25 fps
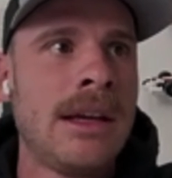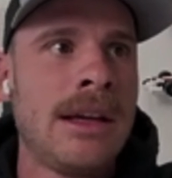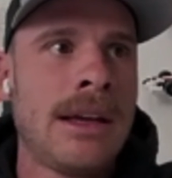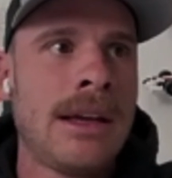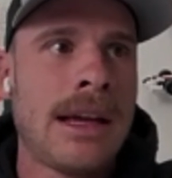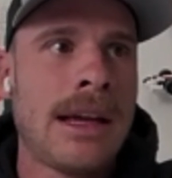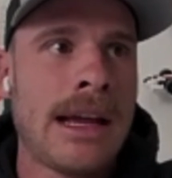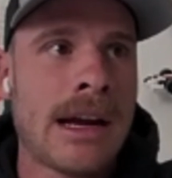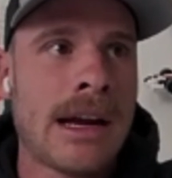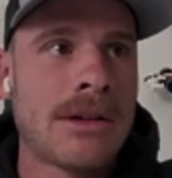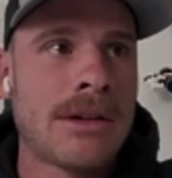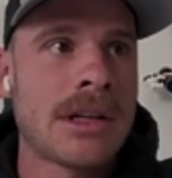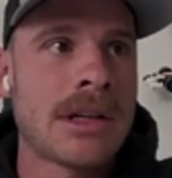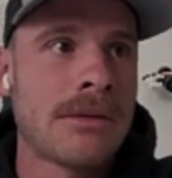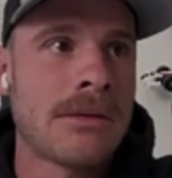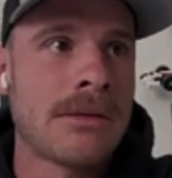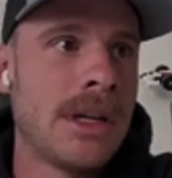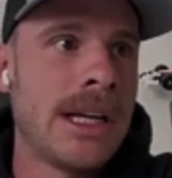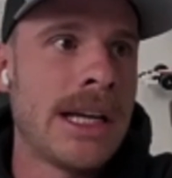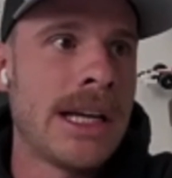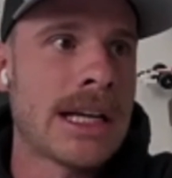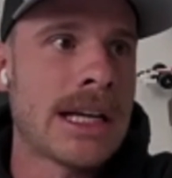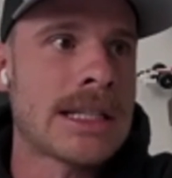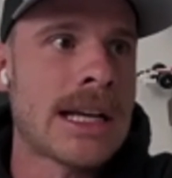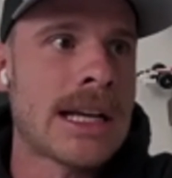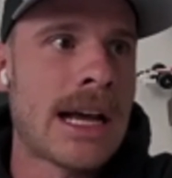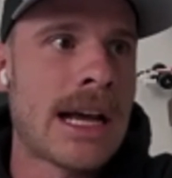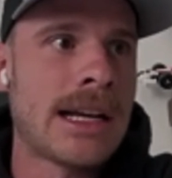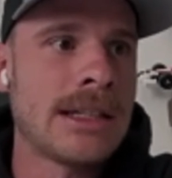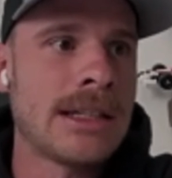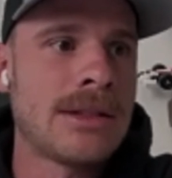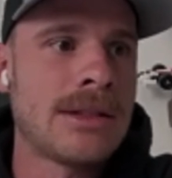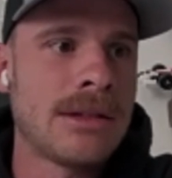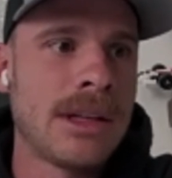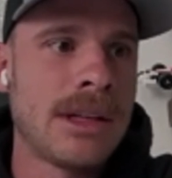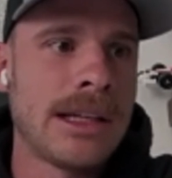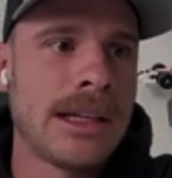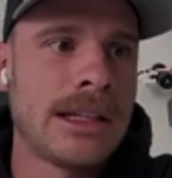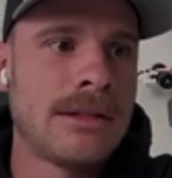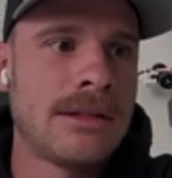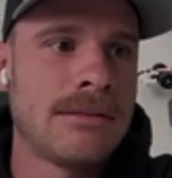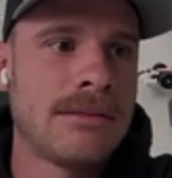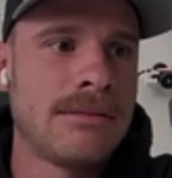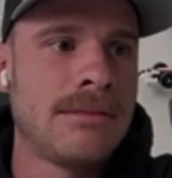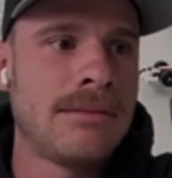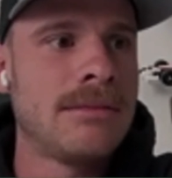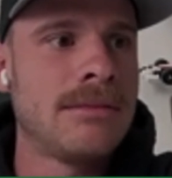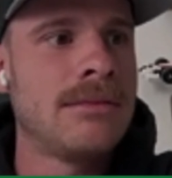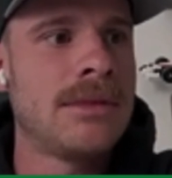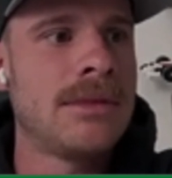And I was like really excited to like
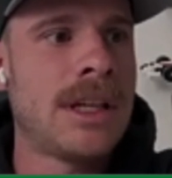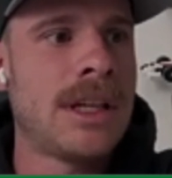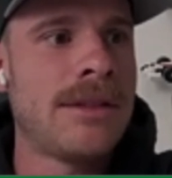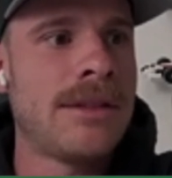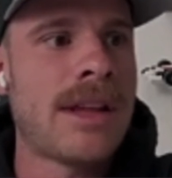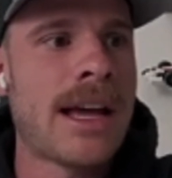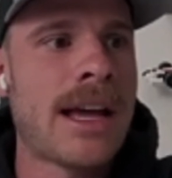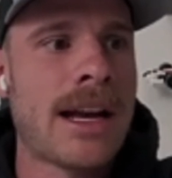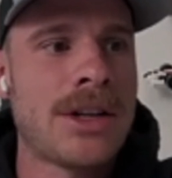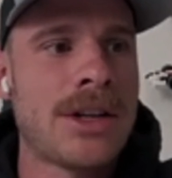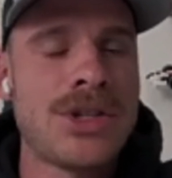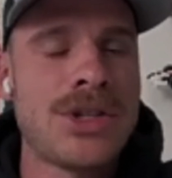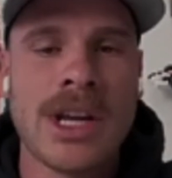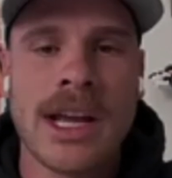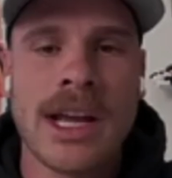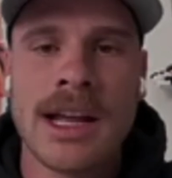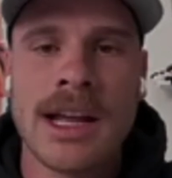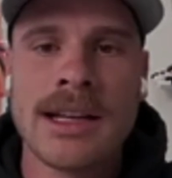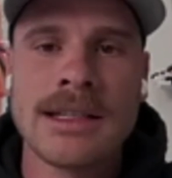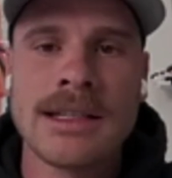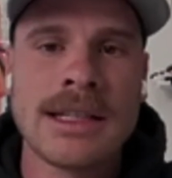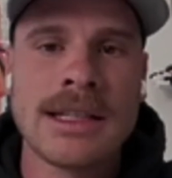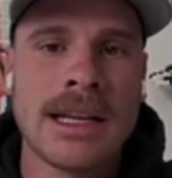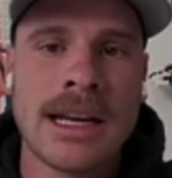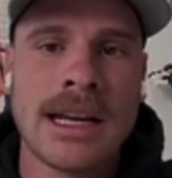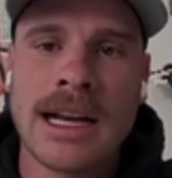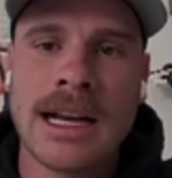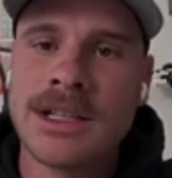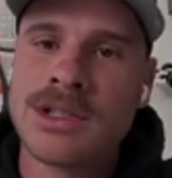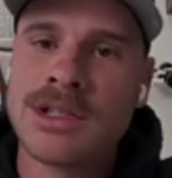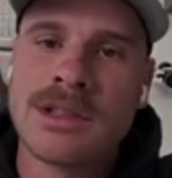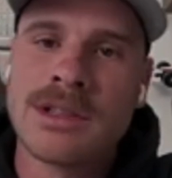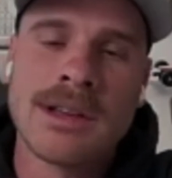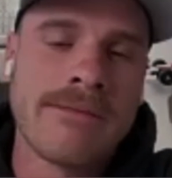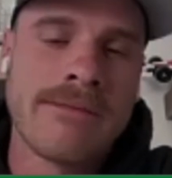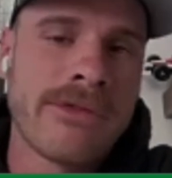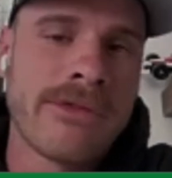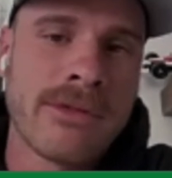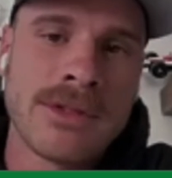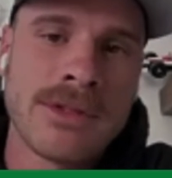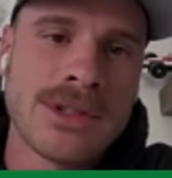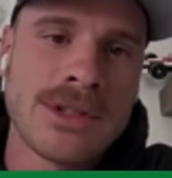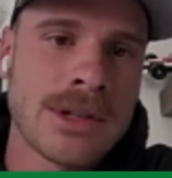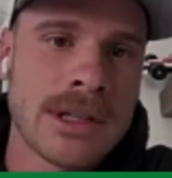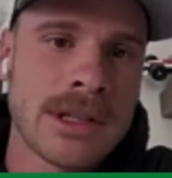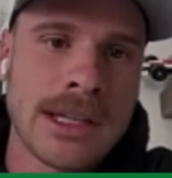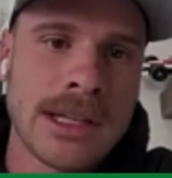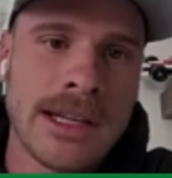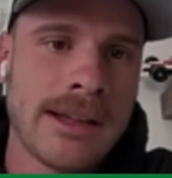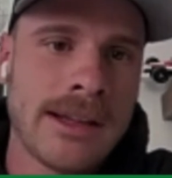give that a chance. And I just
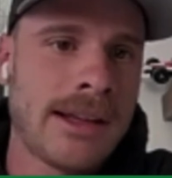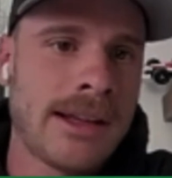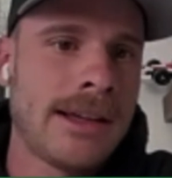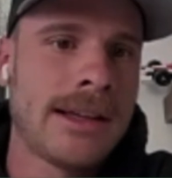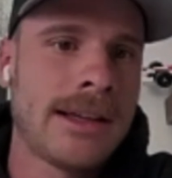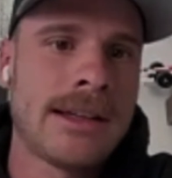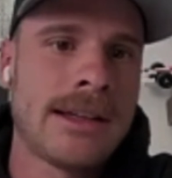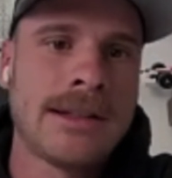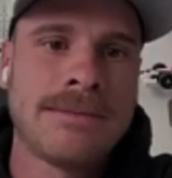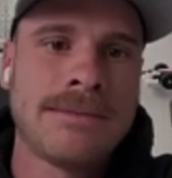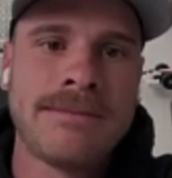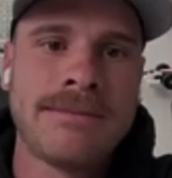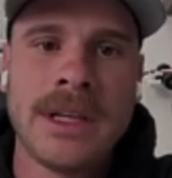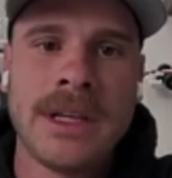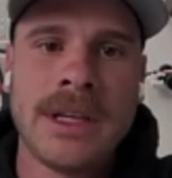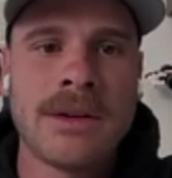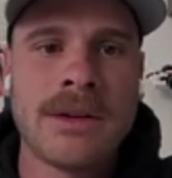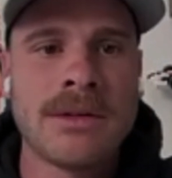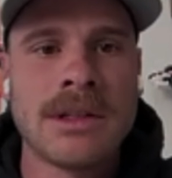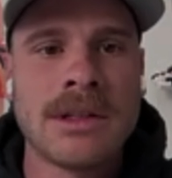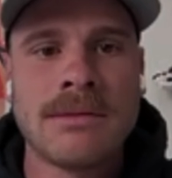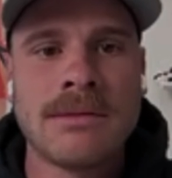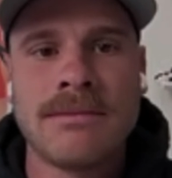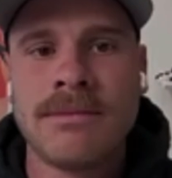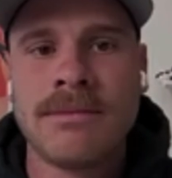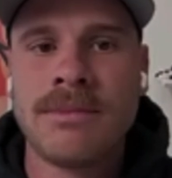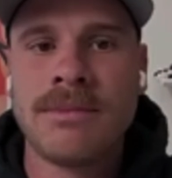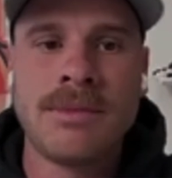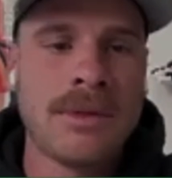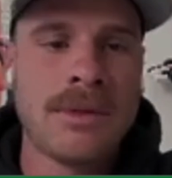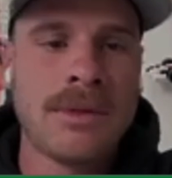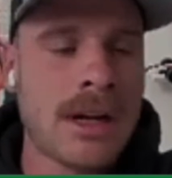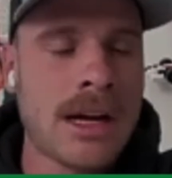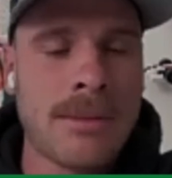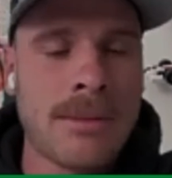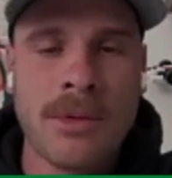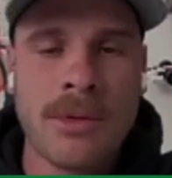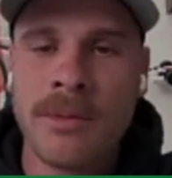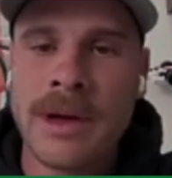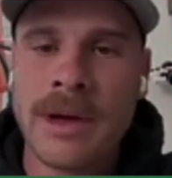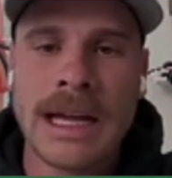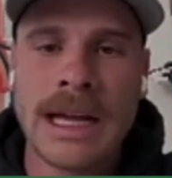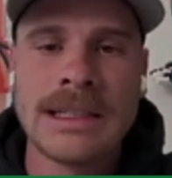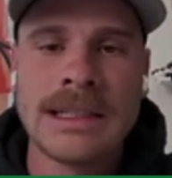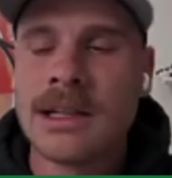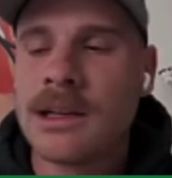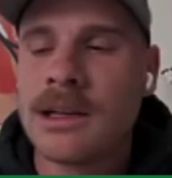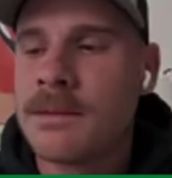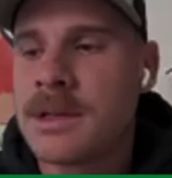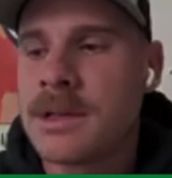unfortunately like a couple
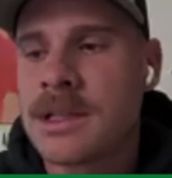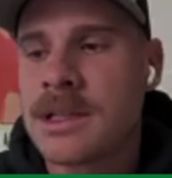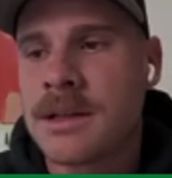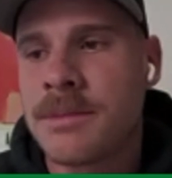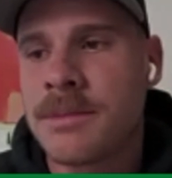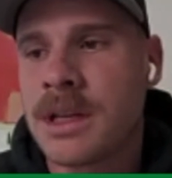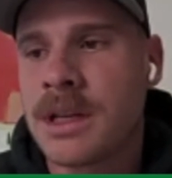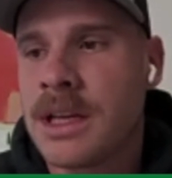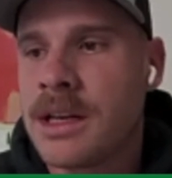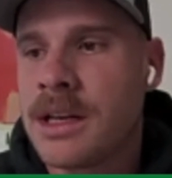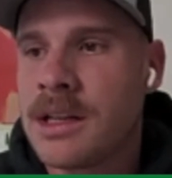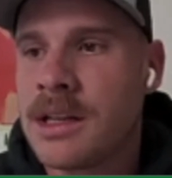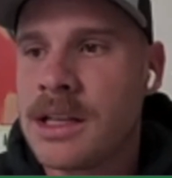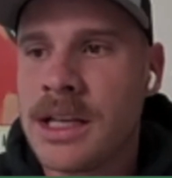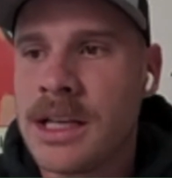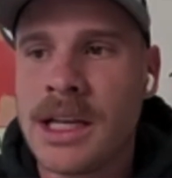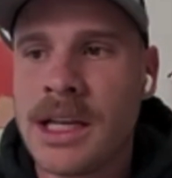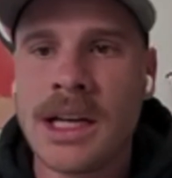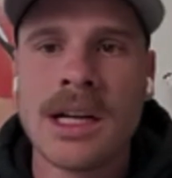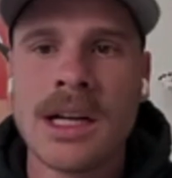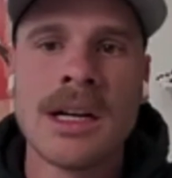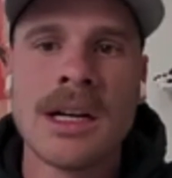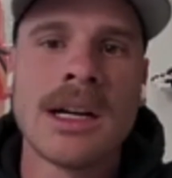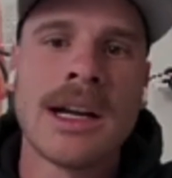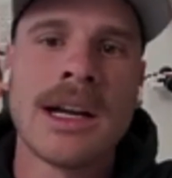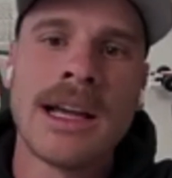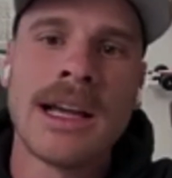bad tournaments in the beginning of the year.